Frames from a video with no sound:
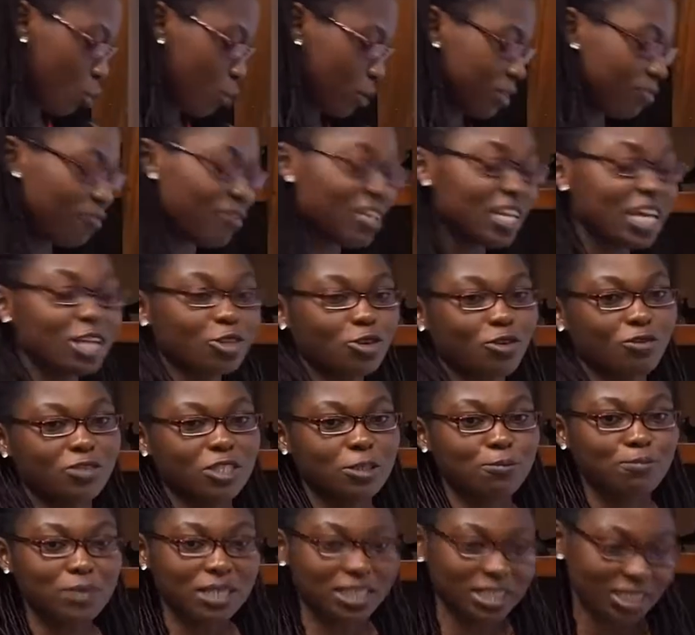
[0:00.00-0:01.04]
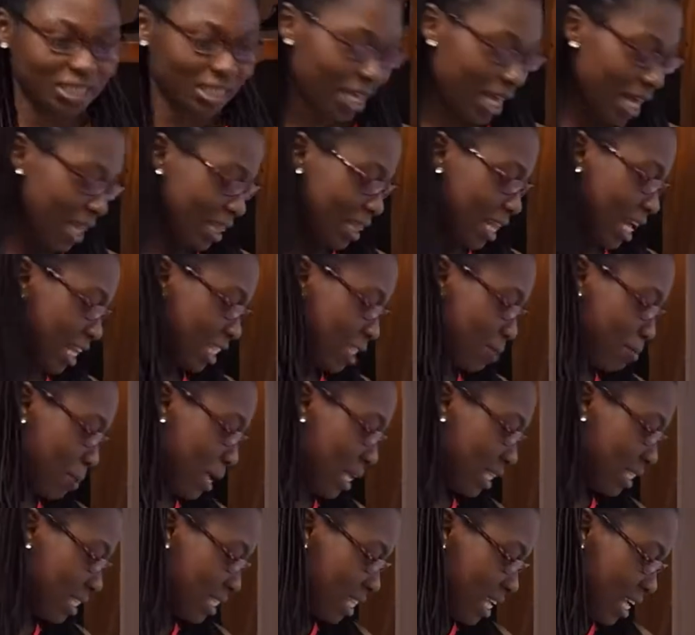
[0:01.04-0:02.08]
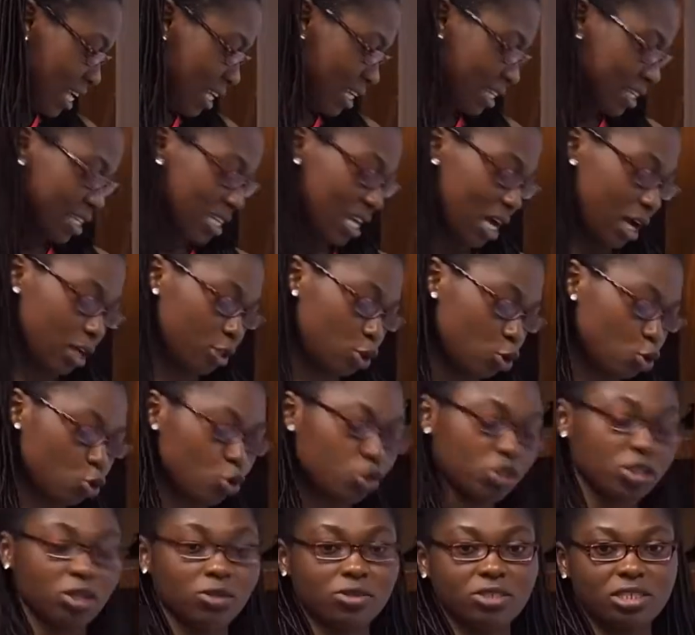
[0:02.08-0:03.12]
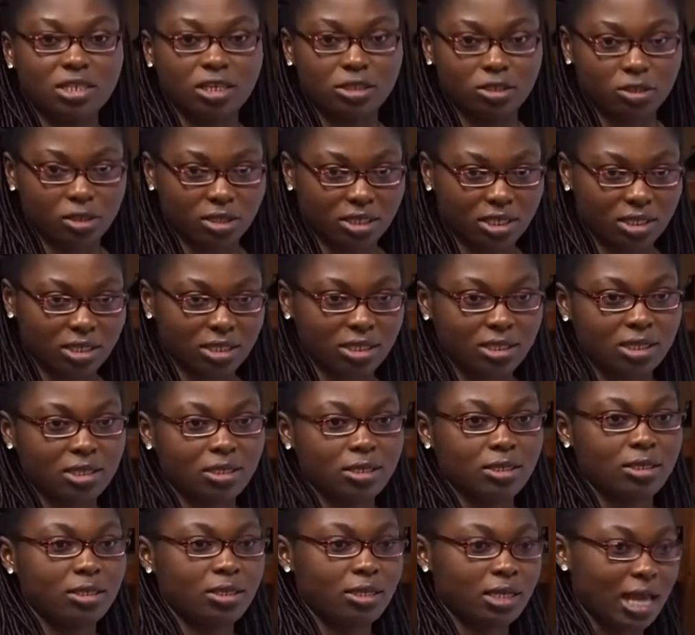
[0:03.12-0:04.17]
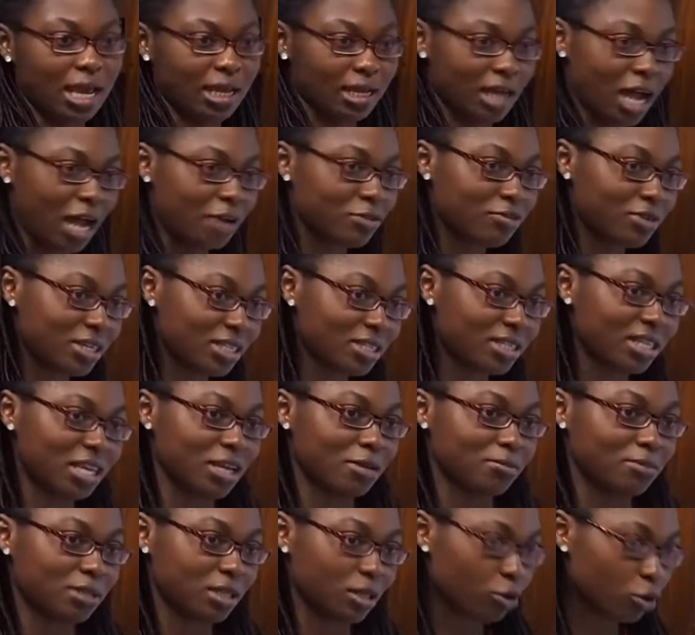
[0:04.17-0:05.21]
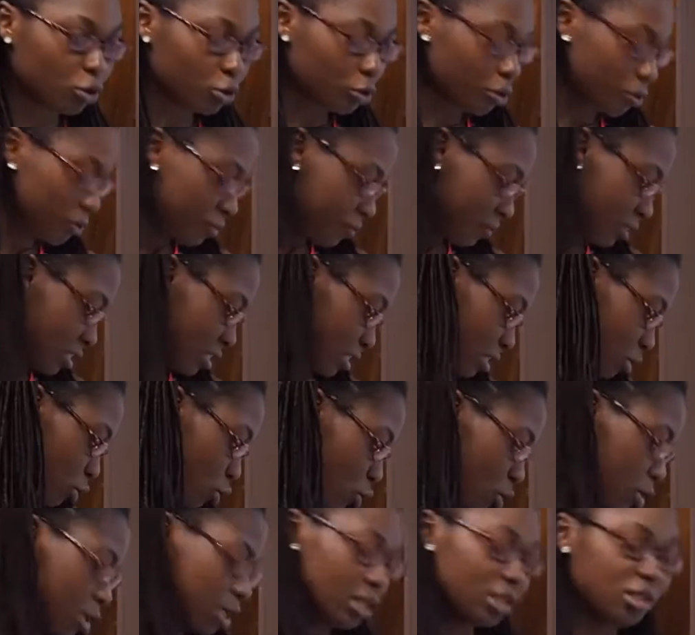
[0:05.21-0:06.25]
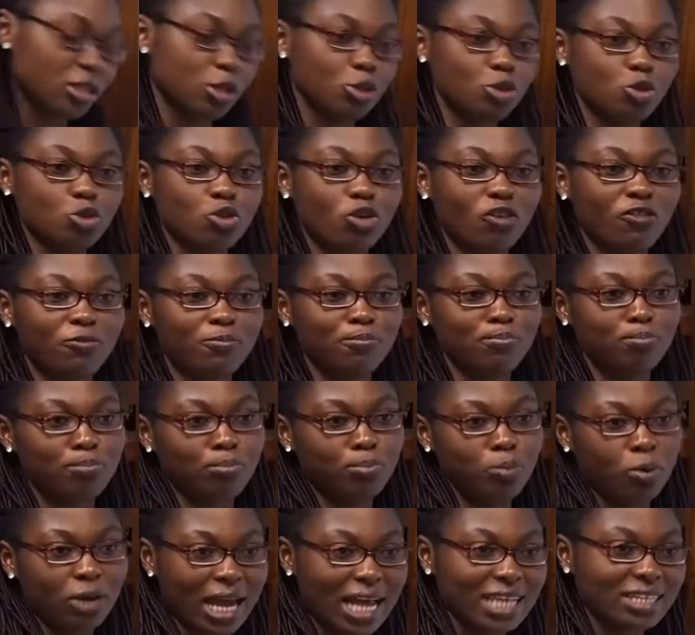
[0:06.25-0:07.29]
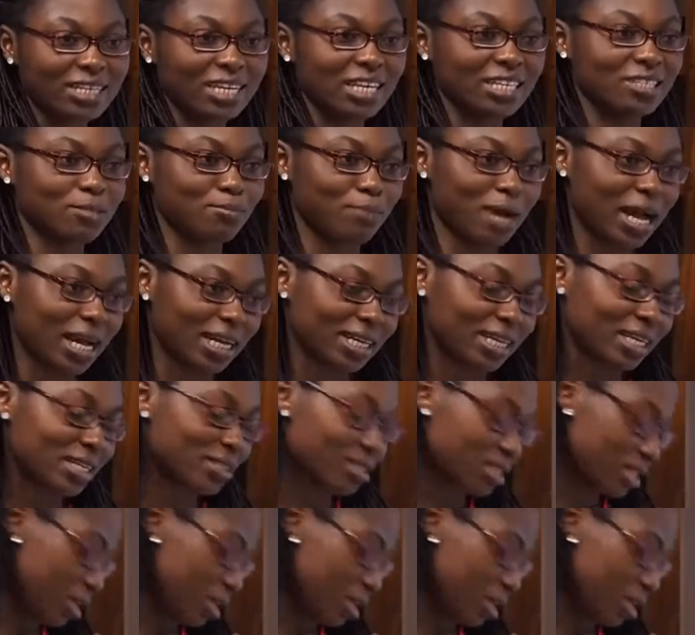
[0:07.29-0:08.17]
with figures of speech that maintain their social statuses, like address terms and honorifics and the use of politeness markers